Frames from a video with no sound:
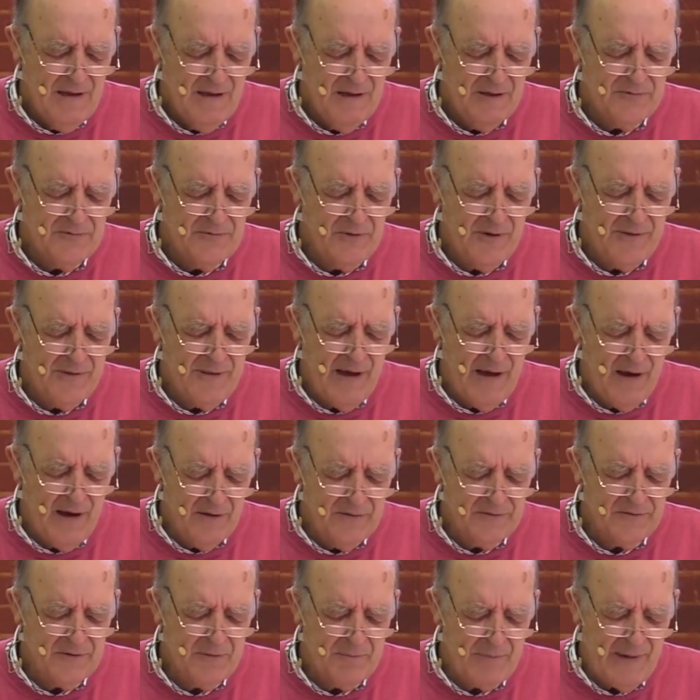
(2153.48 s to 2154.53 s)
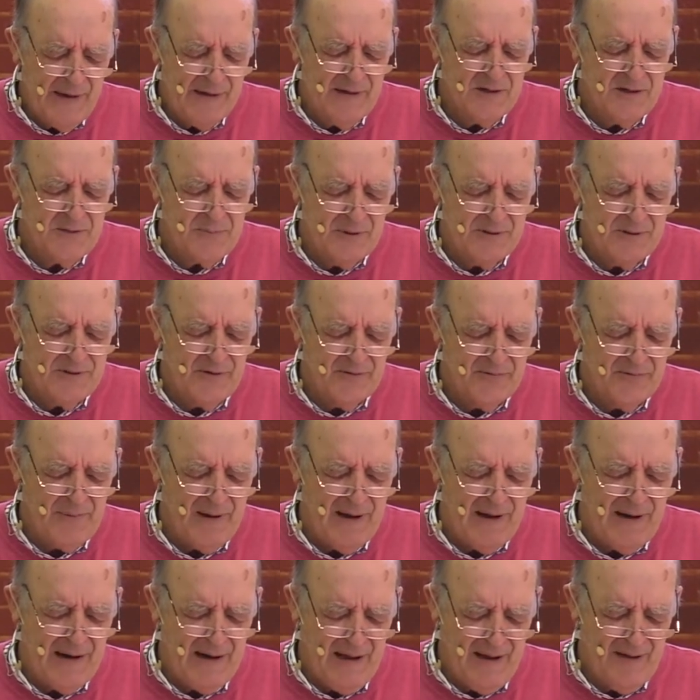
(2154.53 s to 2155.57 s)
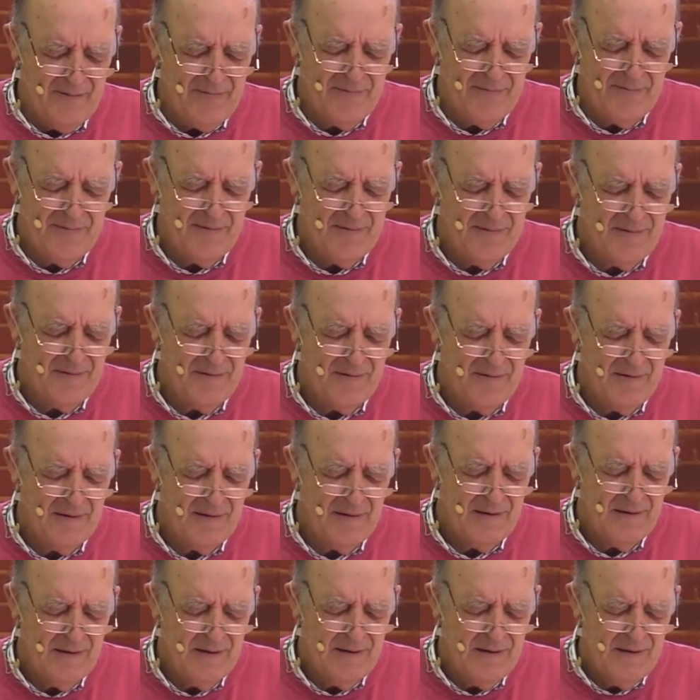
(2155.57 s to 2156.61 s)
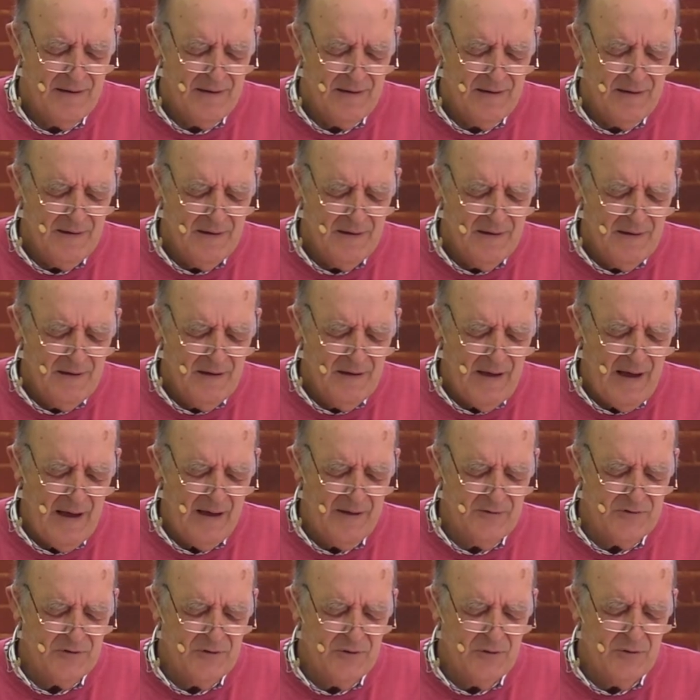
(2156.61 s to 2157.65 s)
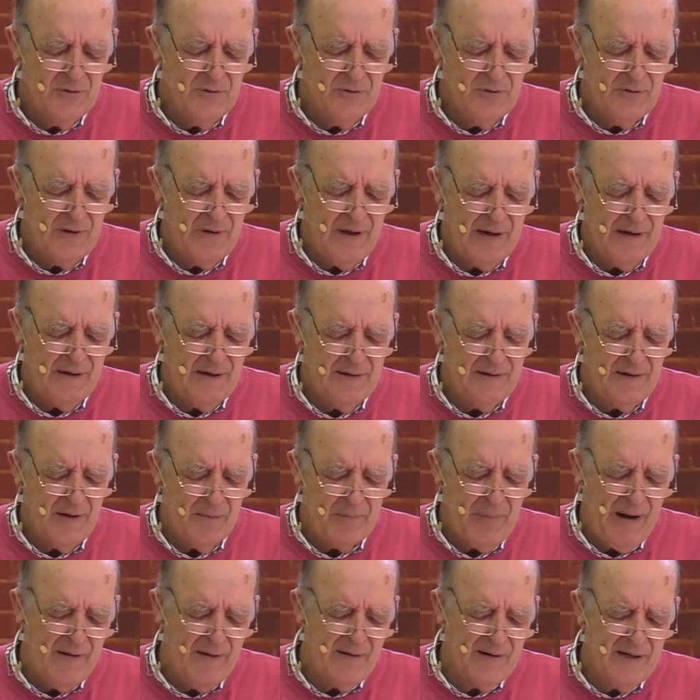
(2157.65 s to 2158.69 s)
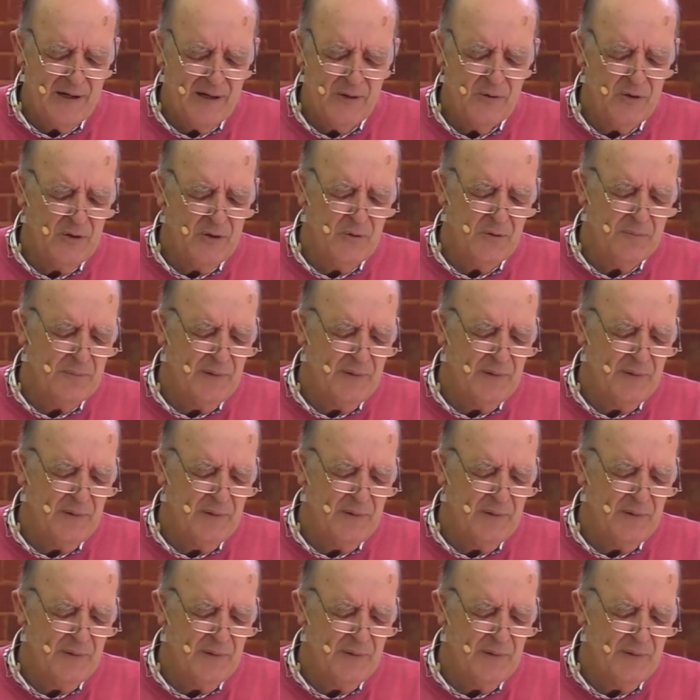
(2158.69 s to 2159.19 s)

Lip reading: is, Father, how's the management of my life? As you, and apparently you